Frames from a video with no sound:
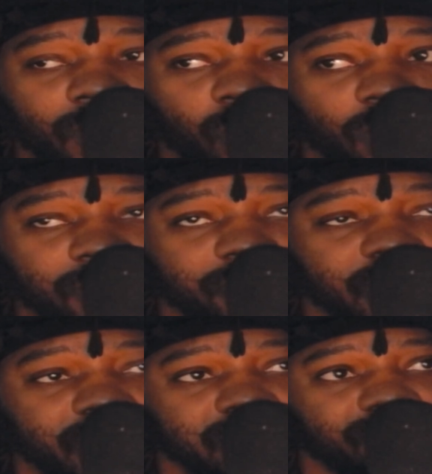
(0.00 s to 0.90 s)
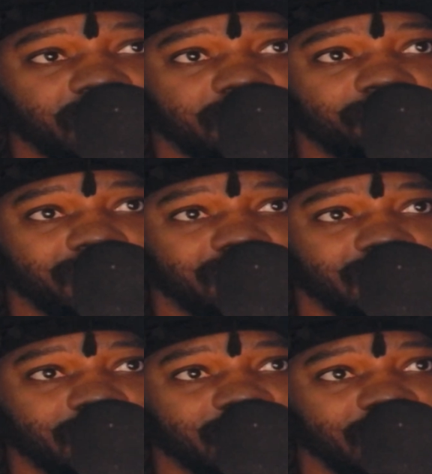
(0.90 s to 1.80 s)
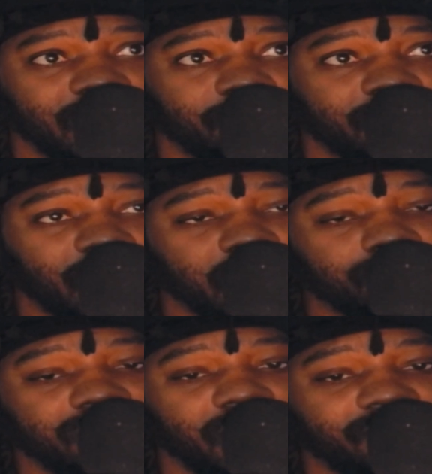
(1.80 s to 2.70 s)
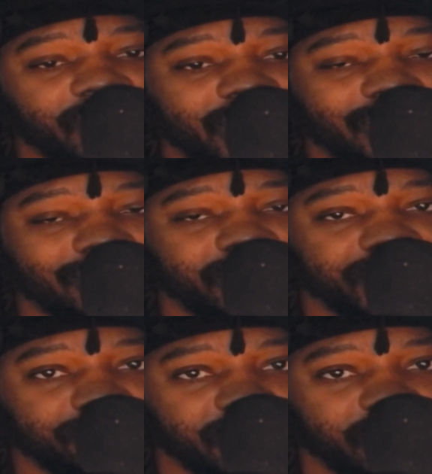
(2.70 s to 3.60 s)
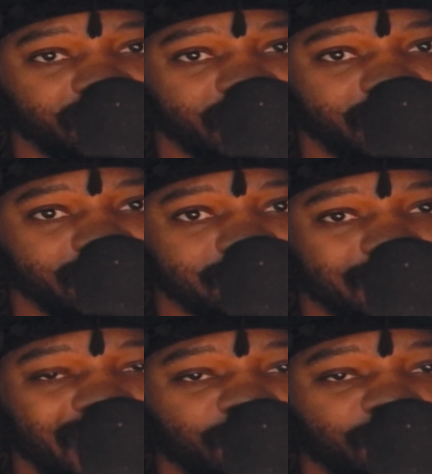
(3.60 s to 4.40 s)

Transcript: one player is already building a game, but now you want to invite another player in to help